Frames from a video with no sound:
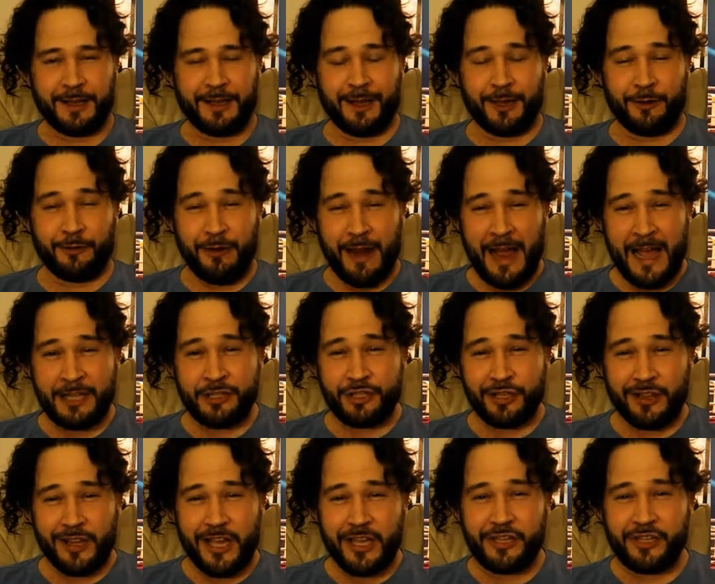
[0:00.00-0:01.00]

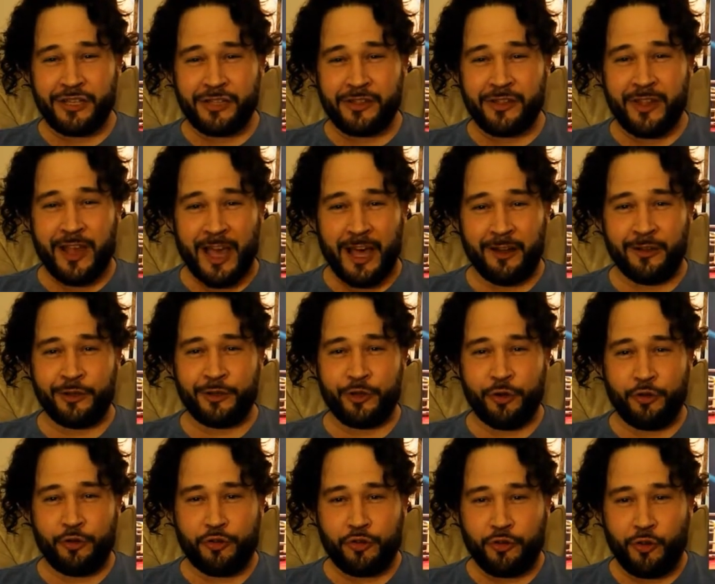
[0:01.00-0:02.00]
Congratulations,
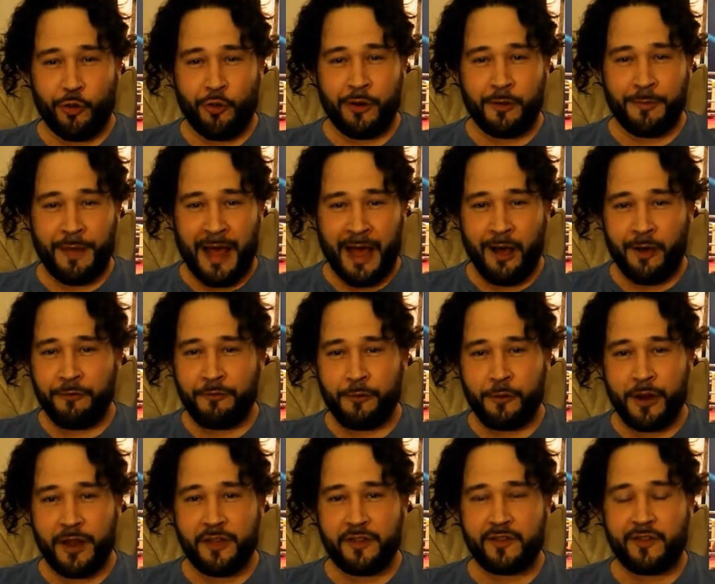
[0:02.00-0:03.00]
Eleider Storm
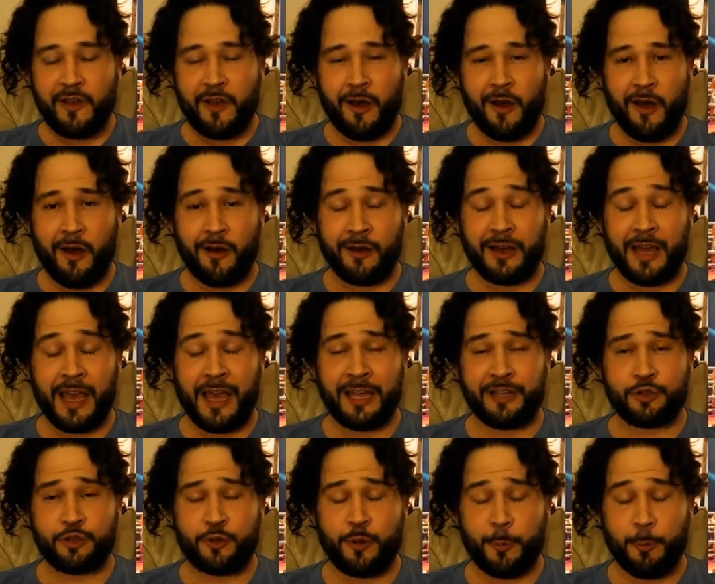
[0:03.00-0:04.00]
Alvarez, on
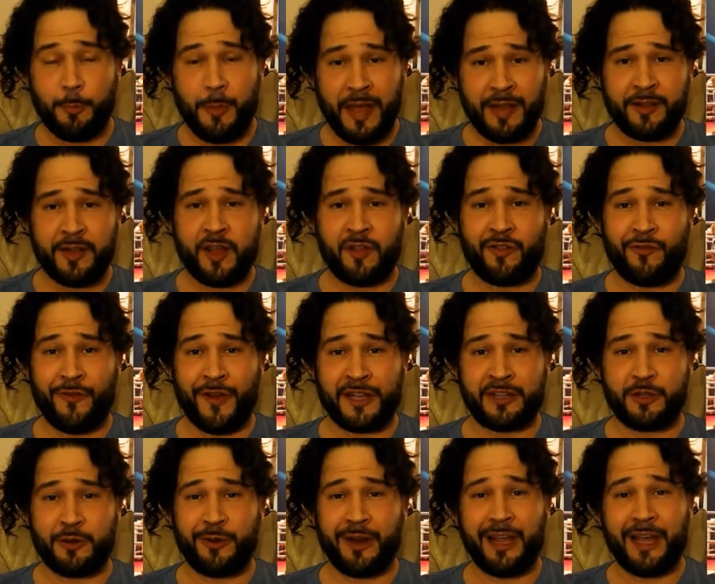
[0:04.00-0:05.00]
a tremendous
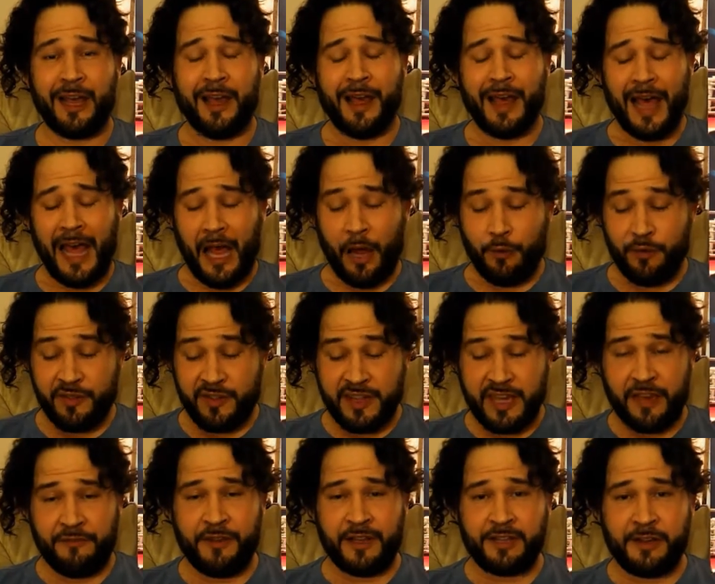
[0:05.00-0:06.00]
victory. I was
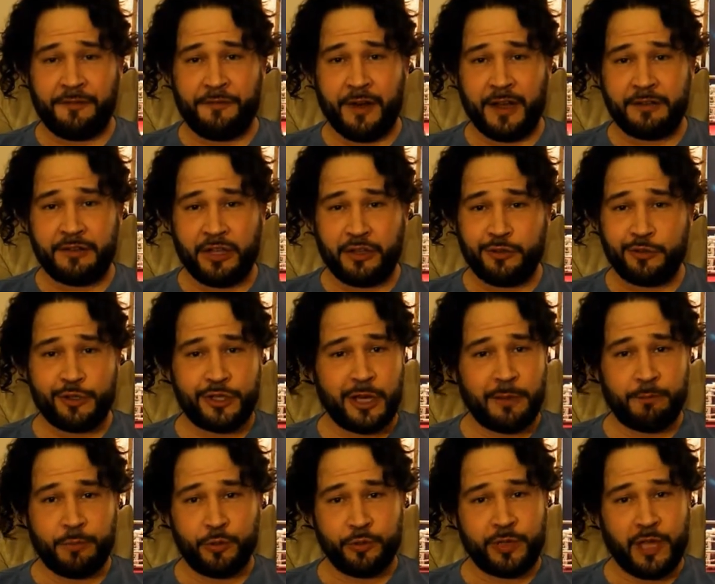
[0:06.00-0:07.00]
giving the fight to
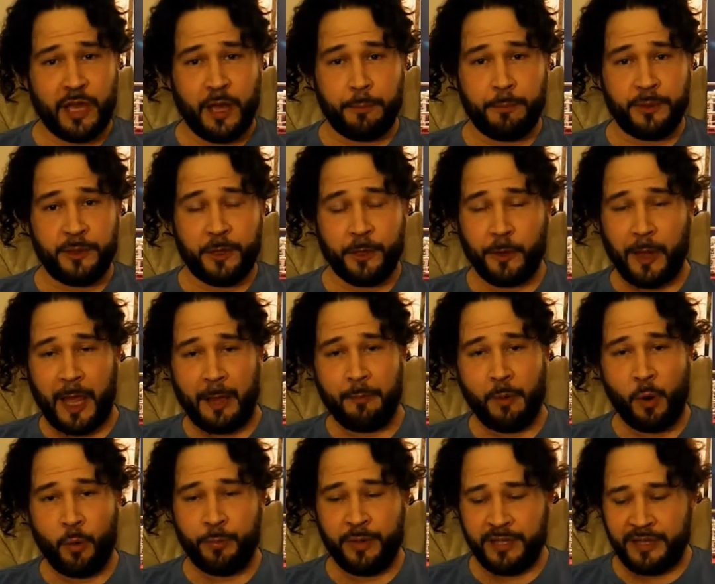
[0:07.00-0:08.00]
Lucian Bute up until that
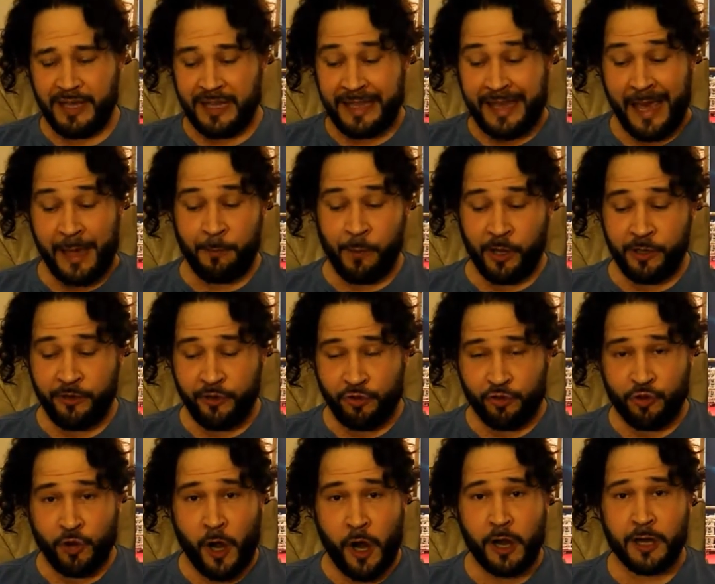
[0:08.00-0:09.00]
moment. He came on
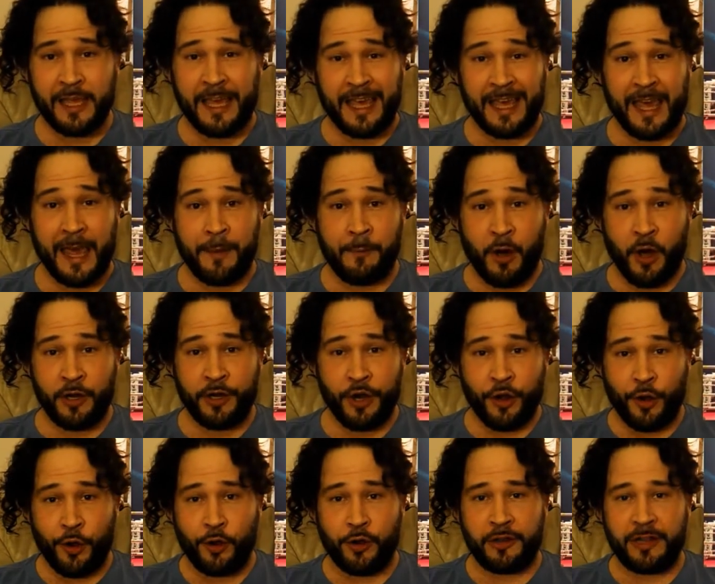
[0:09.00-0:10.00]
strong, he came on
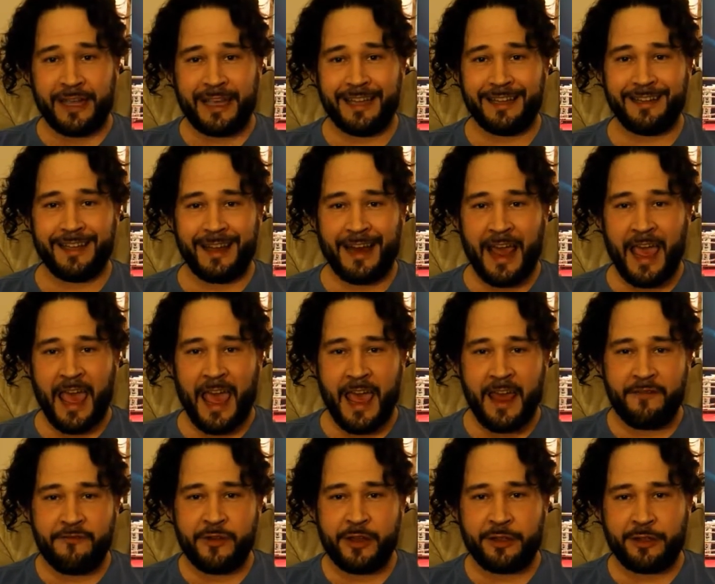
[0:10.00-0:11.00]
early, he did
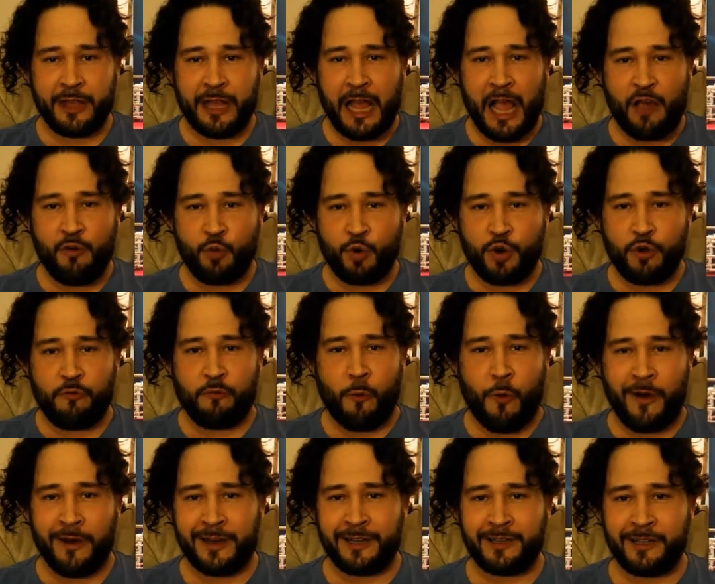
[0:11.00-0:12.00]
everything I would have
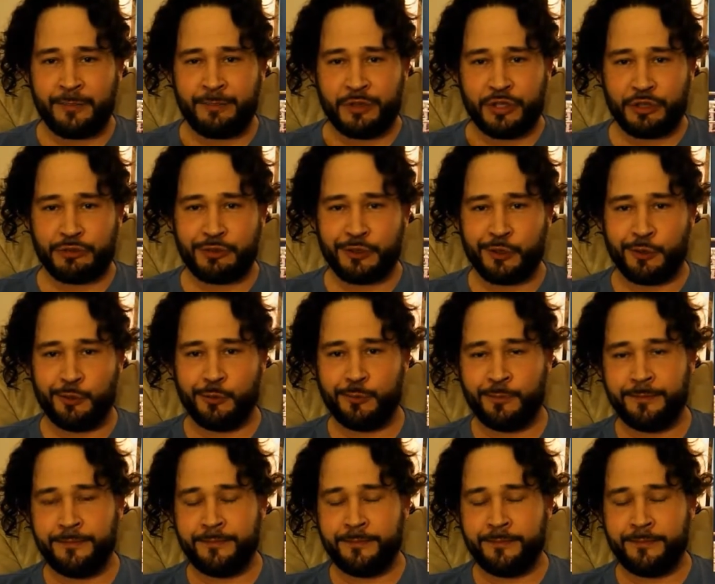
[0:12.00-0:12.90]
wanted him to do.